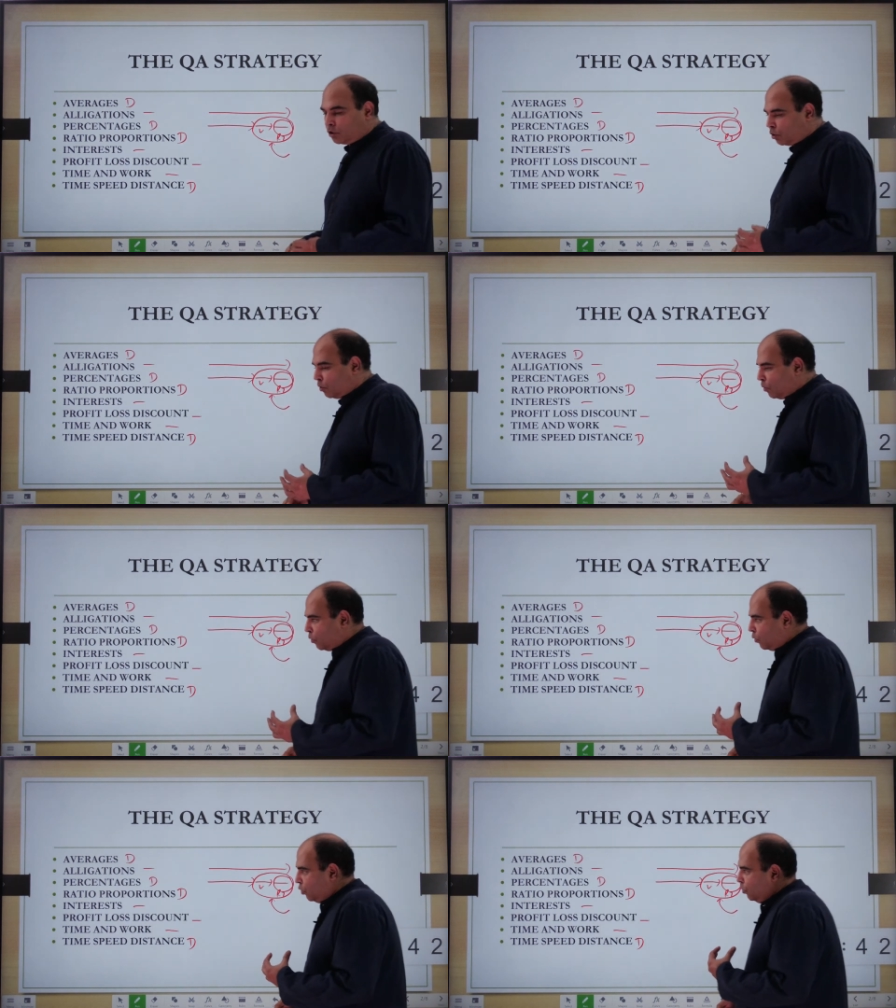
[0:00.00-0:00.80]

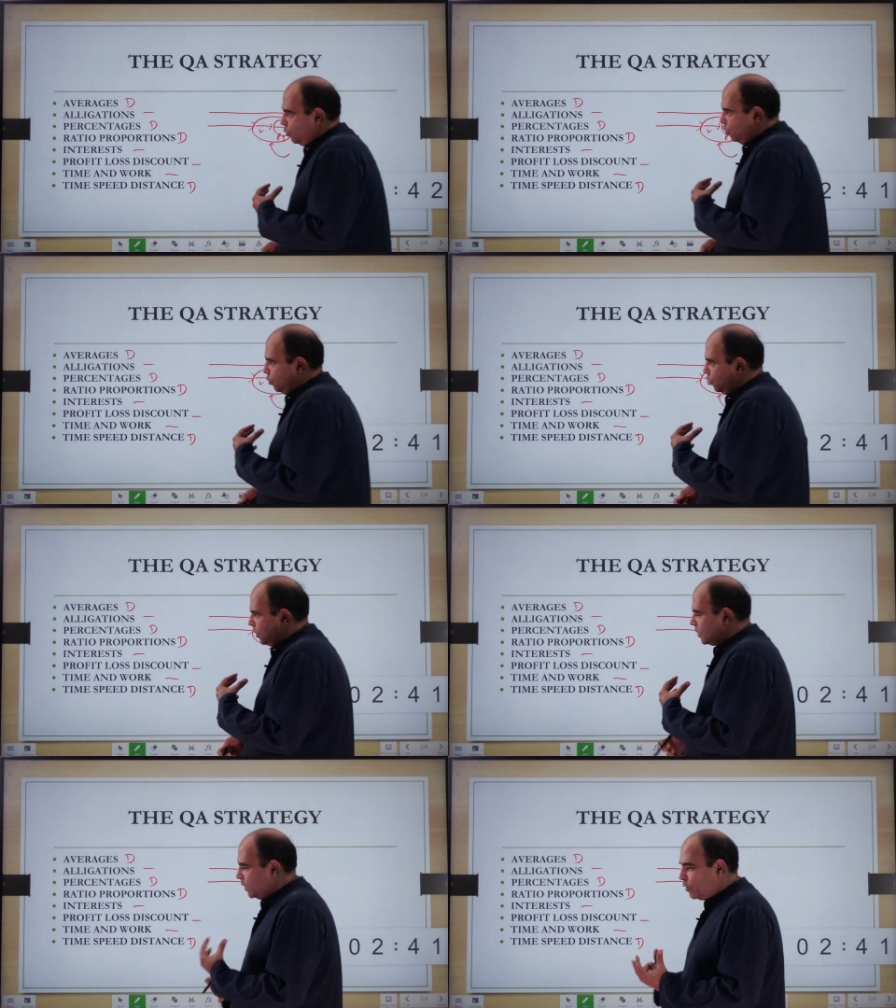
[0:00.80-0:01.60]
So you, you
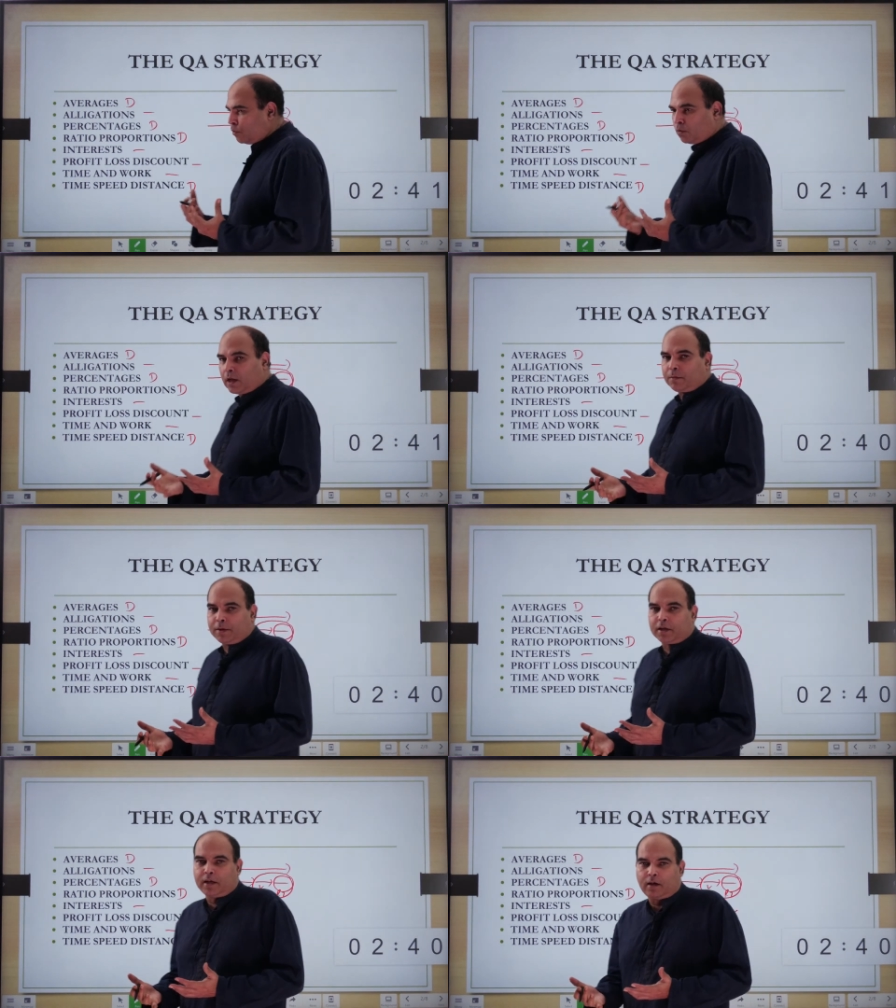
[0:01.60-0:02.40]
just need to know that
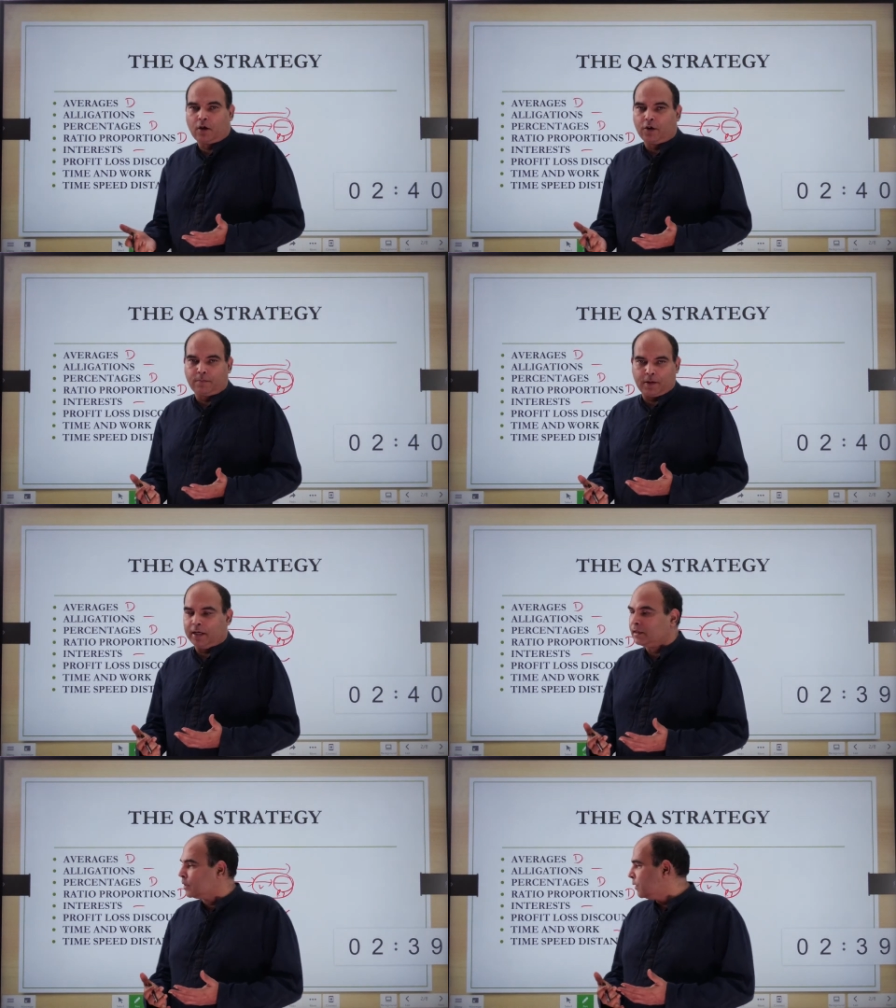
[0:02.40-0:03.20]
method and how it
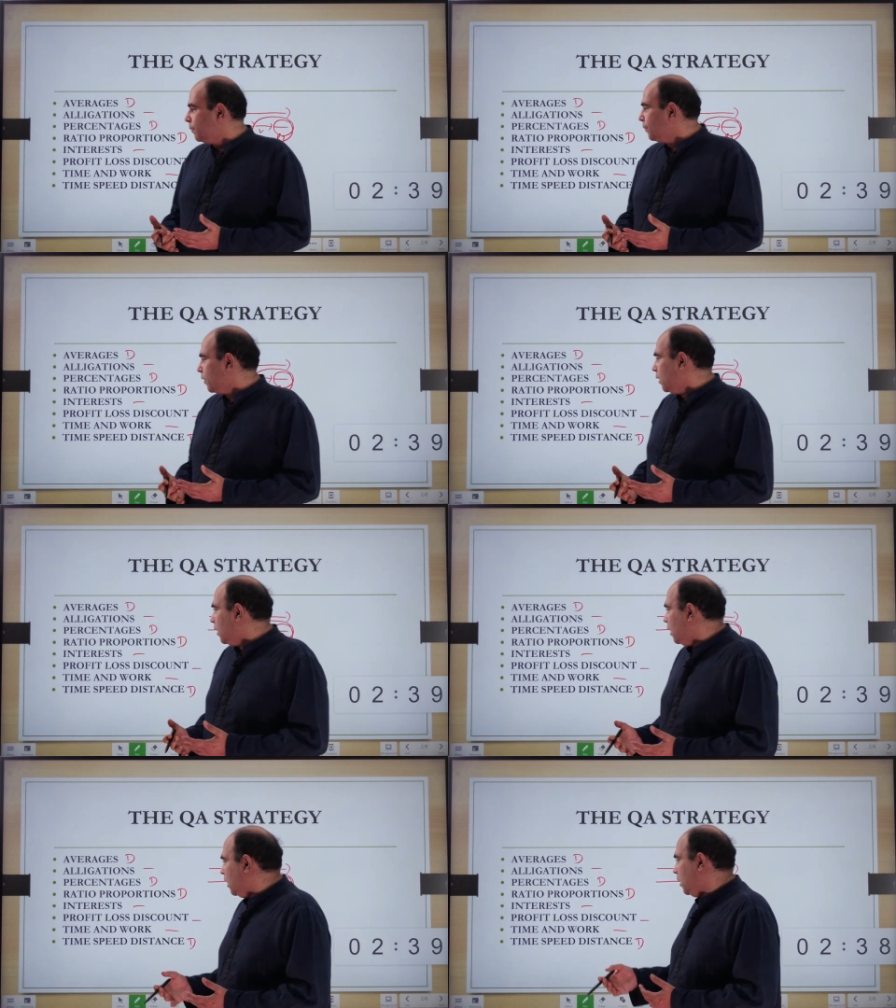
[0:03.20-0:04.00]
applies.
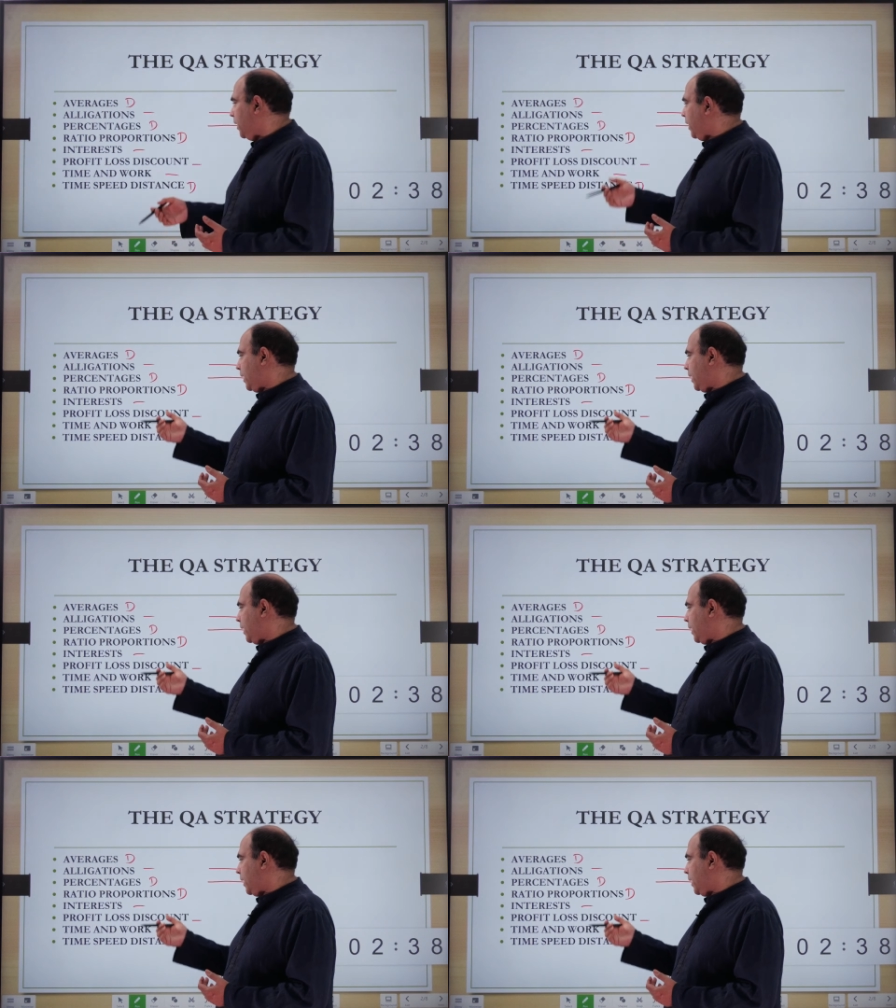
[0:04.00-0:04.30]
Uh,